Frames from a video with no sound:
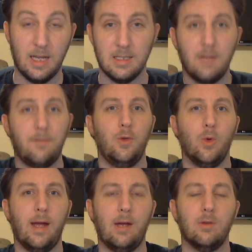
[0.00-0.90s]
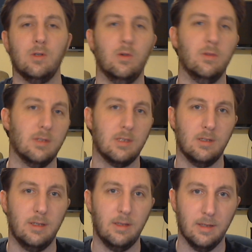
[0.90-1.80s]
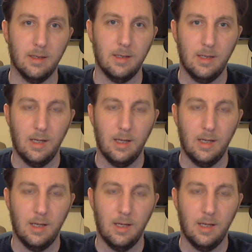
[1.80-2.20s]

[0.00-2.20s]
as if you are out on the site there.